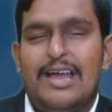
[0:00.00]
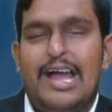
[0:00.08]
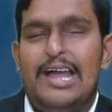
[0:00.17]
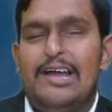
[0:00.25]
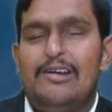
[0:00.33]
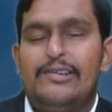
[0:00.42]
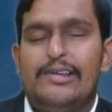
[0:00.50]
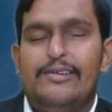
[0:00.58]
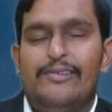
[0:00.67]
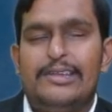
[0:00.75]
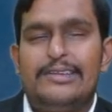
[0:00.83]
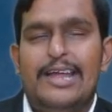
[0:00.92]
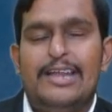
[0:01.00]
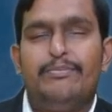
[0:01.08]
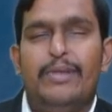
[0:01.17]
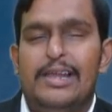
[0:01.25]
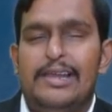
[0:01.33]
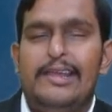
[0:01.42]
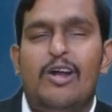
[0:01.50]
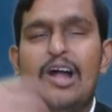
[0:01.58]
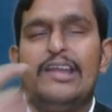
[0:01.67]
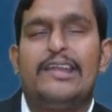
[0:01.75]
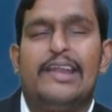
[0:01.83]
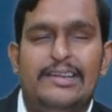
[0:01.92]
I have given that building
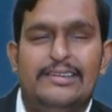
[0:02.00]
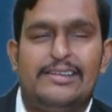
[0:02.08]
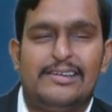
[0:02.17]
on rent,